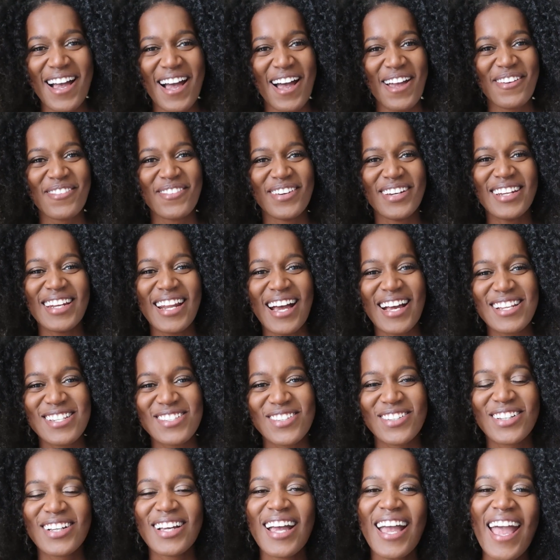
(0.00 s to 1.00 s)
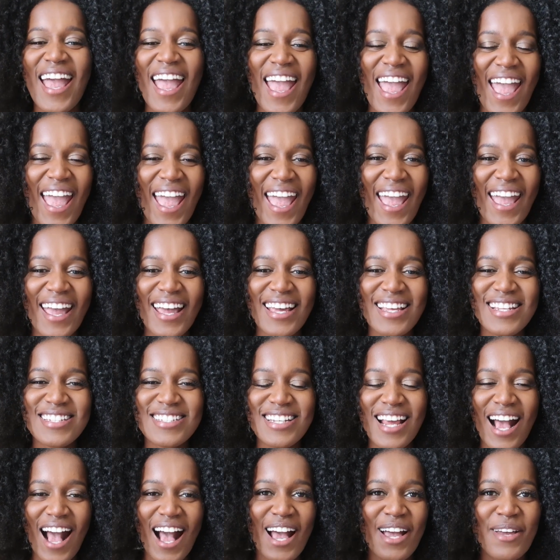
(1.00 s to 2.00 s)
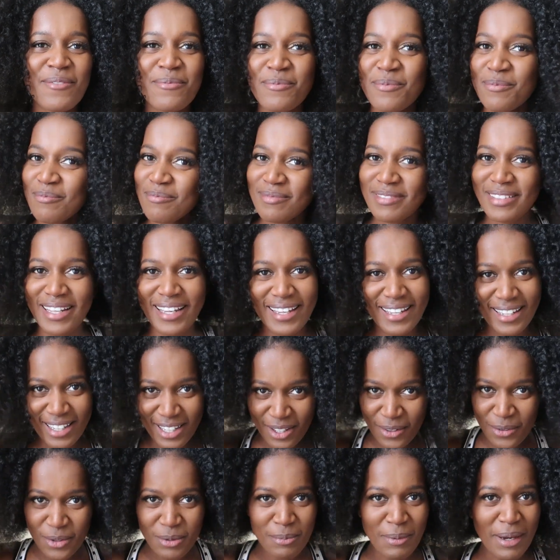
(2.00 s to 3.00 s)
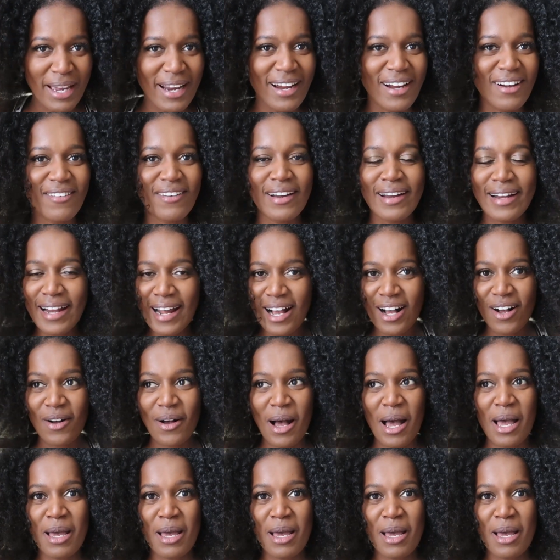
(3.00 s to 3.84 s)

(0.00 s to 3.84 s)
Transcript: I went natural, and I'm like here with my hair right now.